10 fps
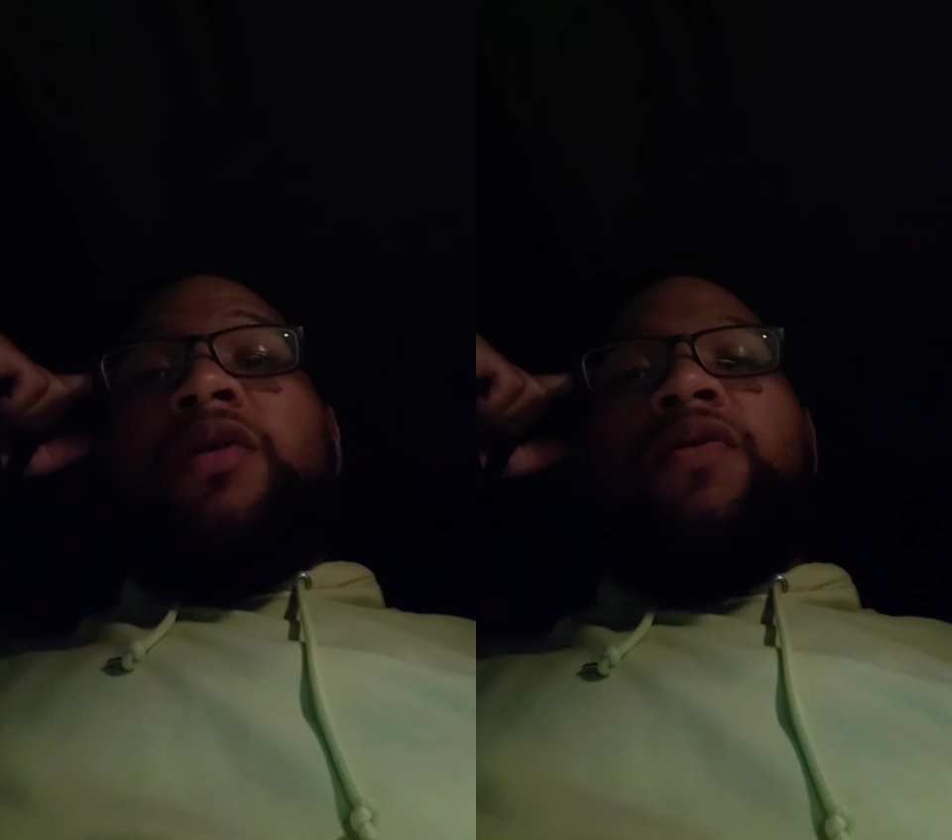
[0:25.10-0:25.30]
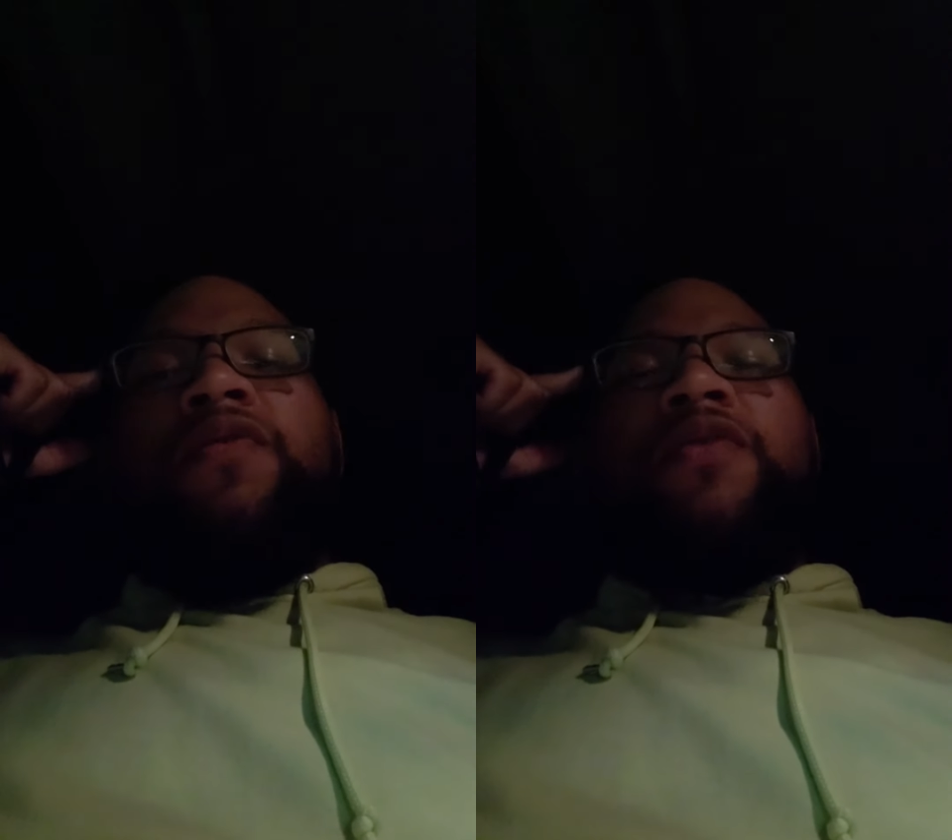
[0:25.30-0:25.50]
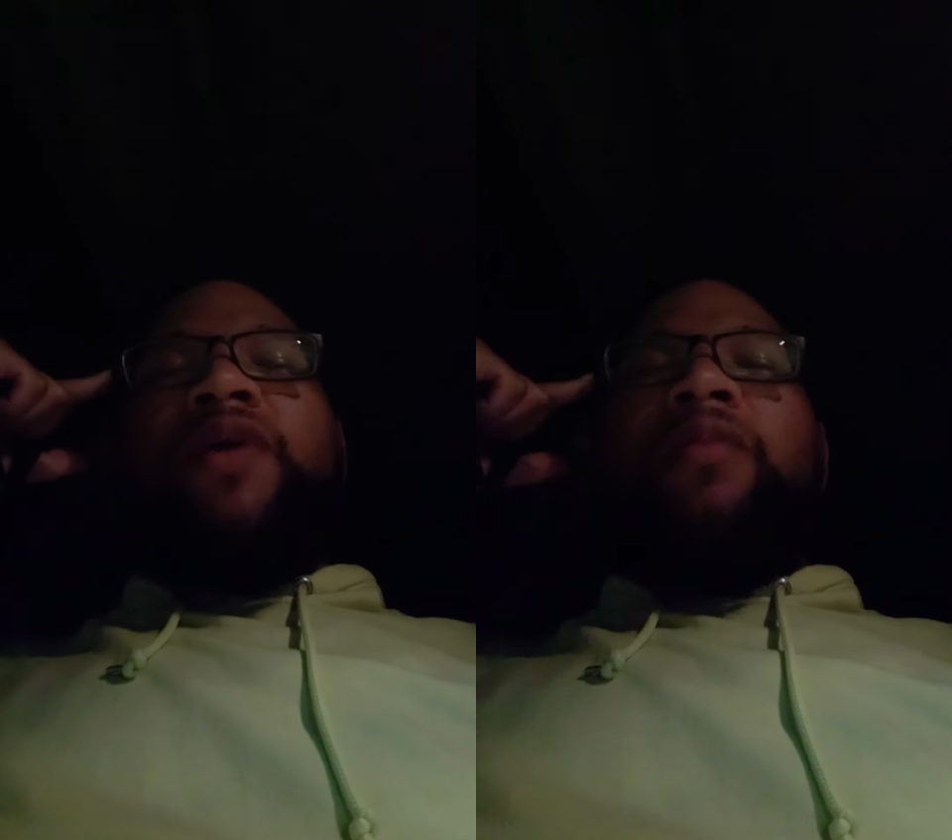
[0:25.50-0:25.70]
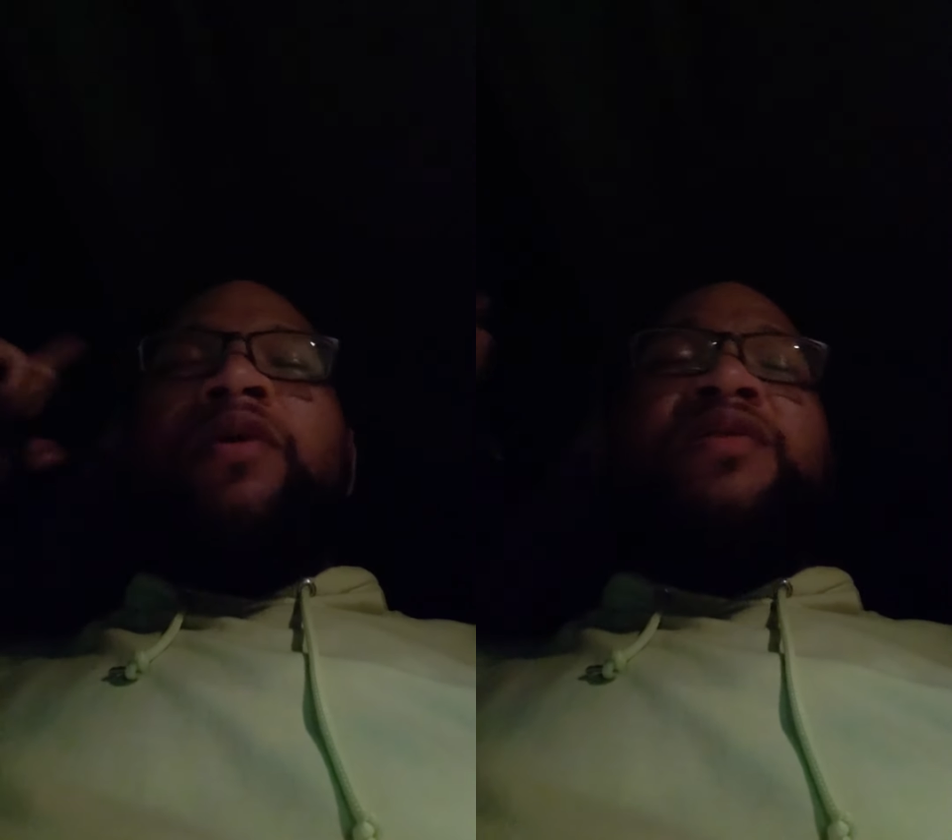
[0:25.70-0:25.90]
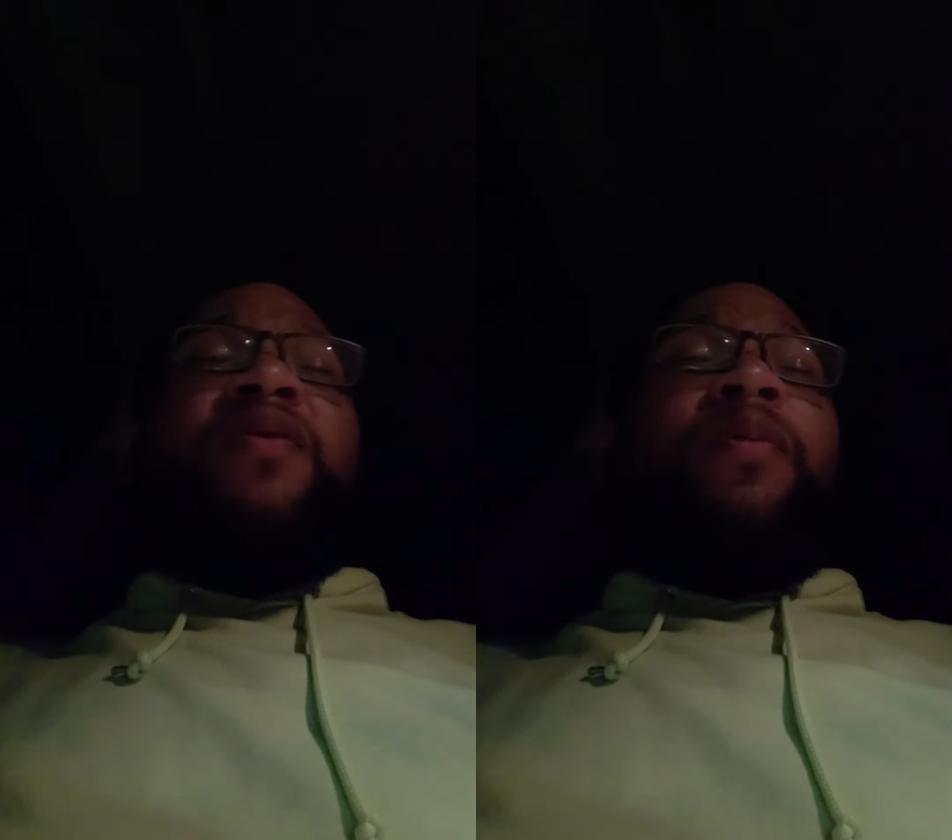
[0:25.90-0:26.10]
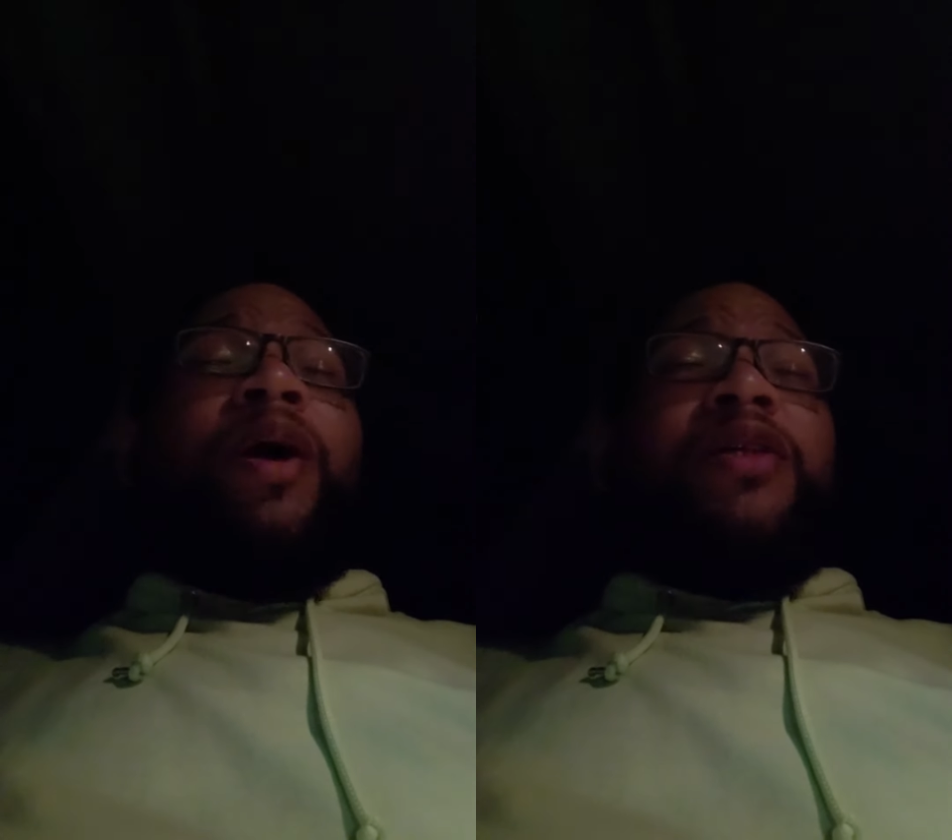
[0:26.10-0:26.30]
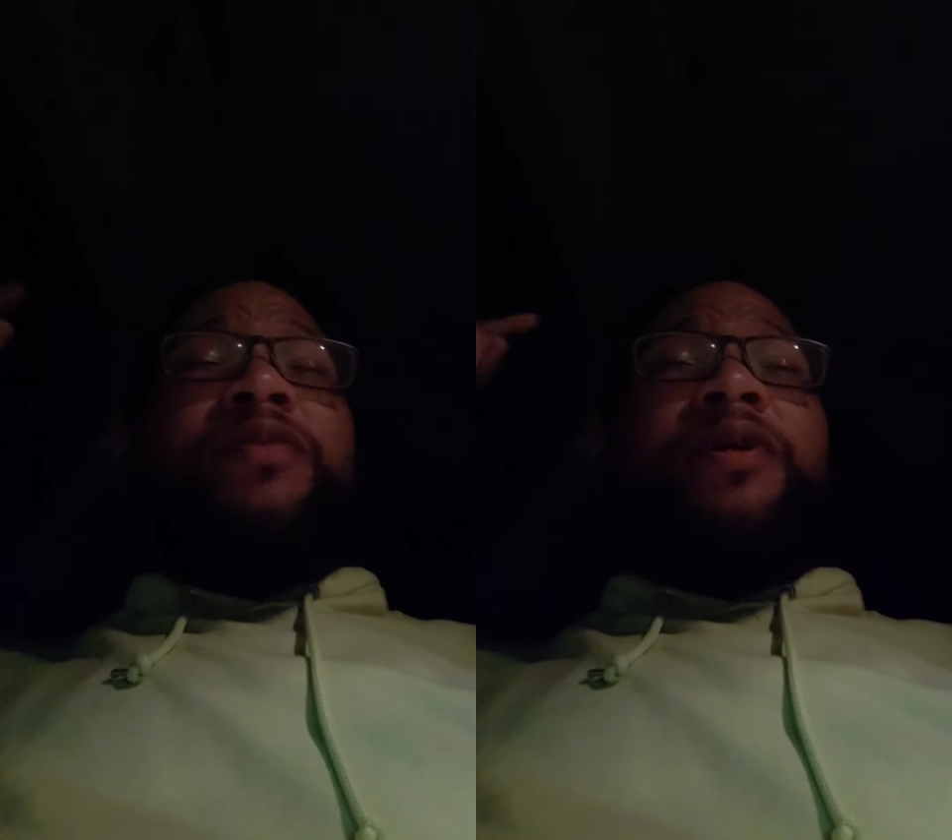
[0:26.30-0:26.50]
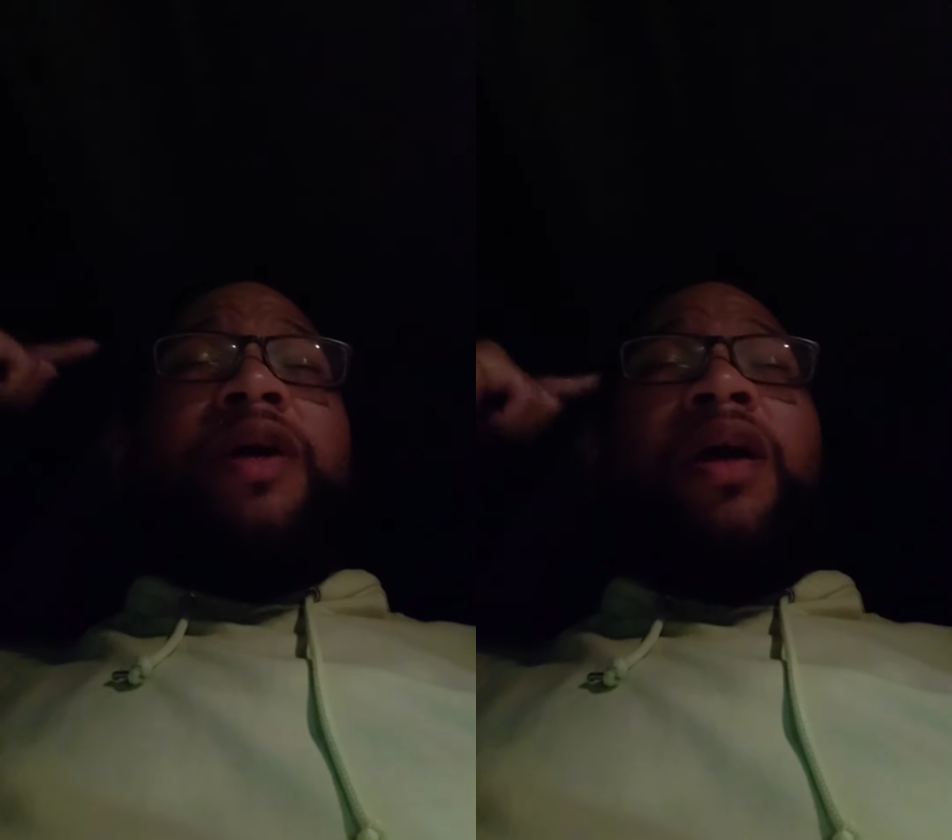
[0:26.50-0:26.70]
in the first five minutes if I
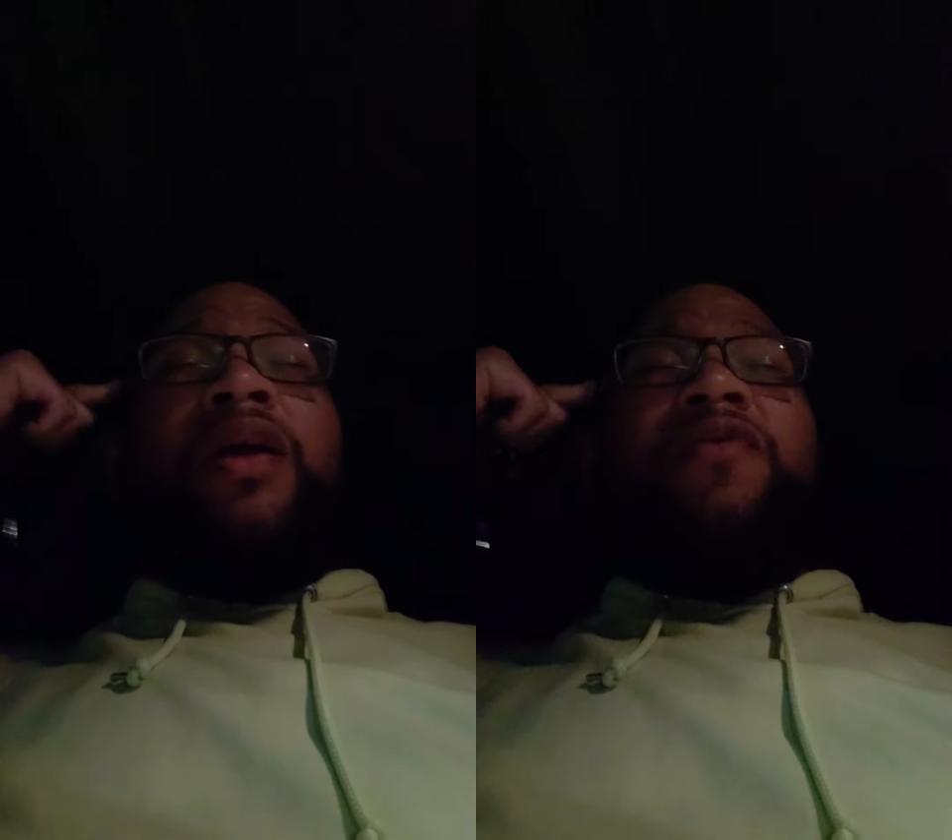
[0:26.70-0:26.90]
possibly can.